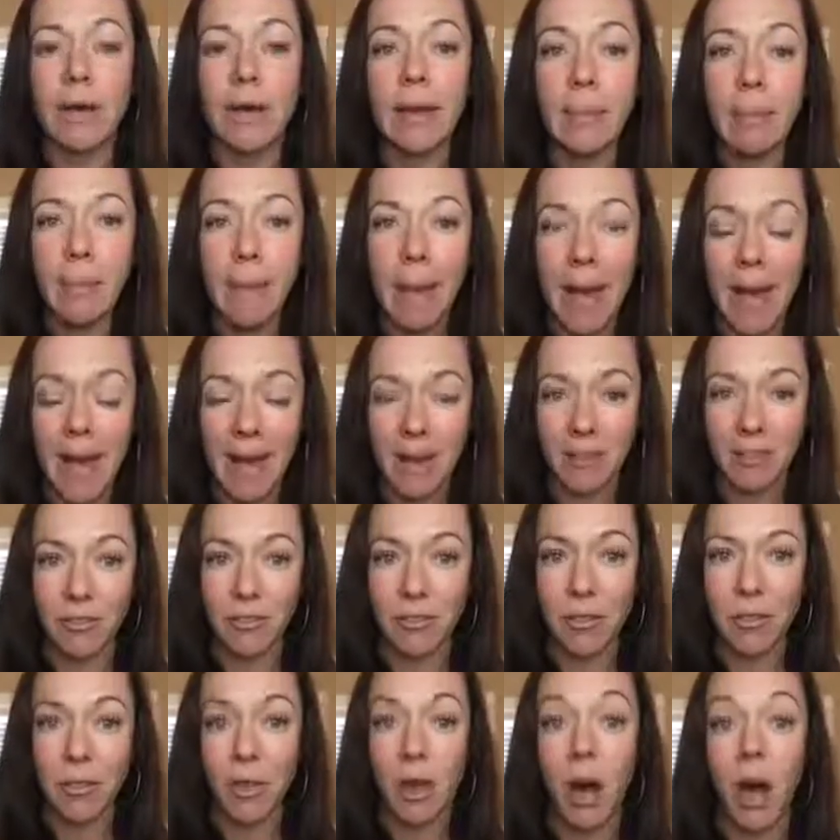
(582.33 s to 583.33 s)

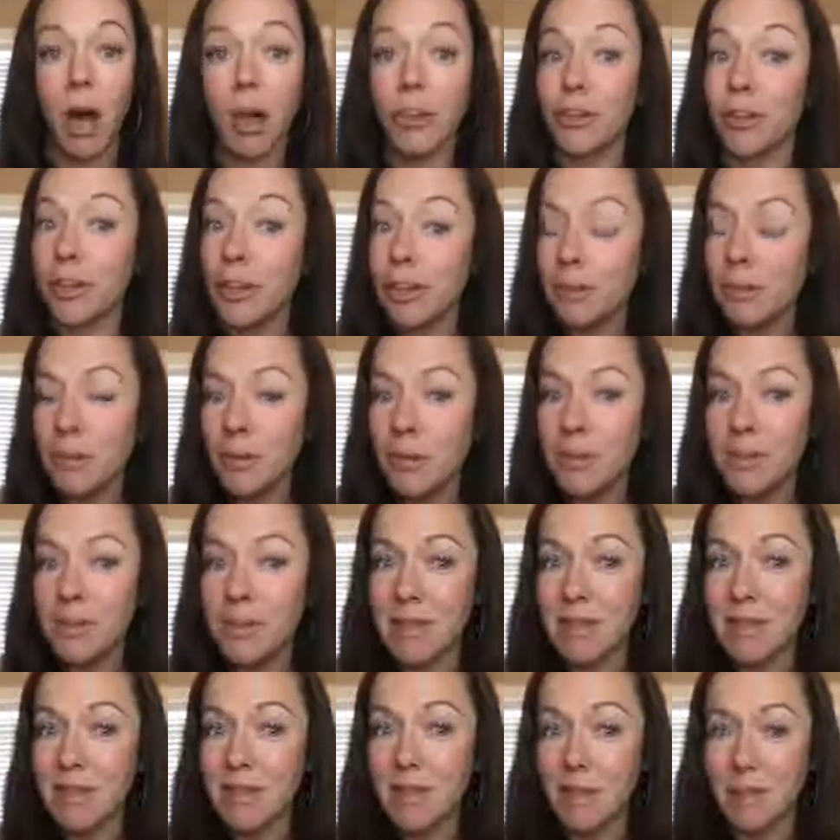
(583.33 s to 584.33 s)
impactful on your immune
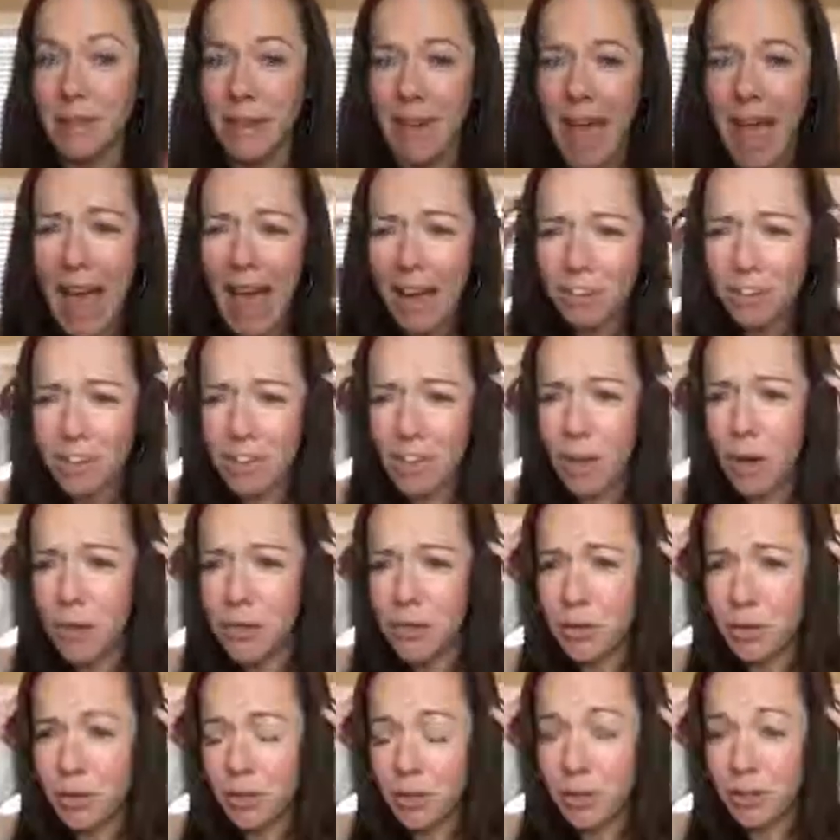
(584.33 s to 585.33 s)
system and actually
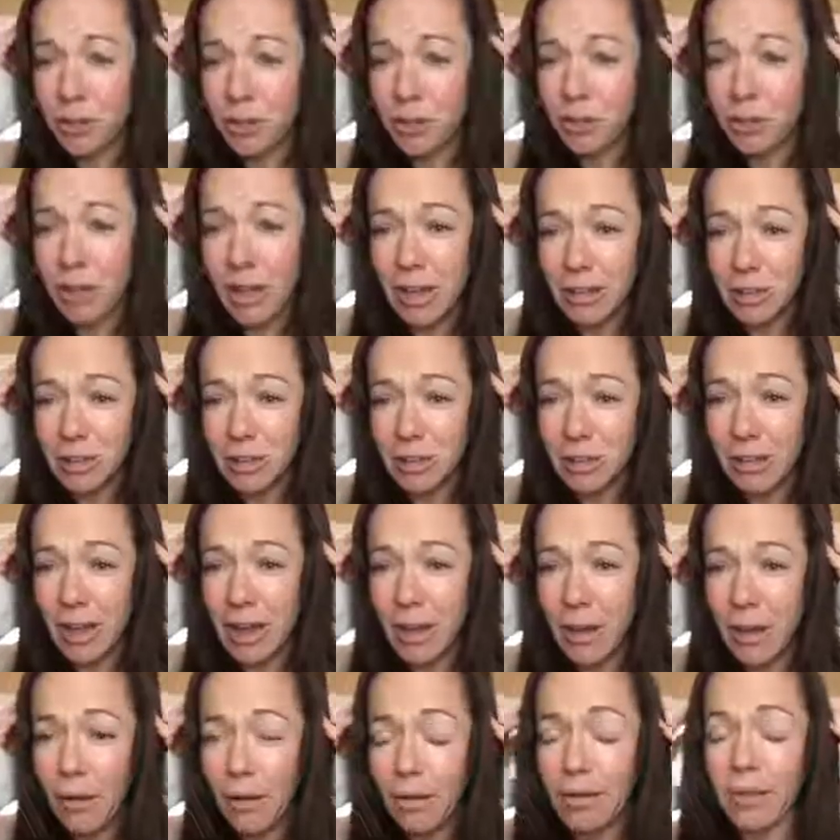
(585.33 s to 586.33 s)
also your neurological
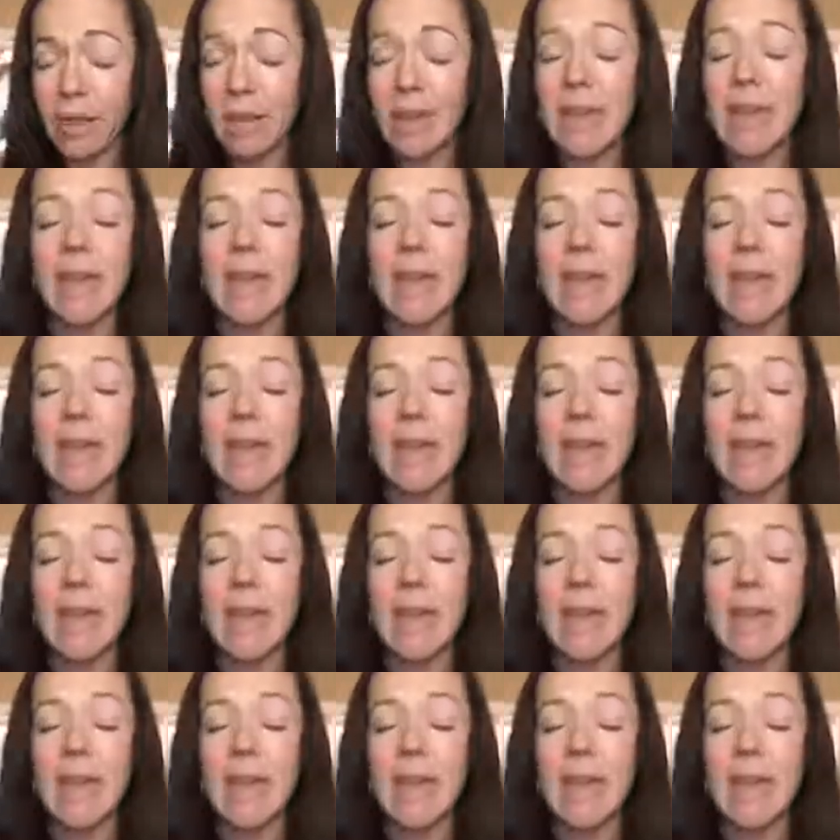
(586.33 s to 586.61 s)
health.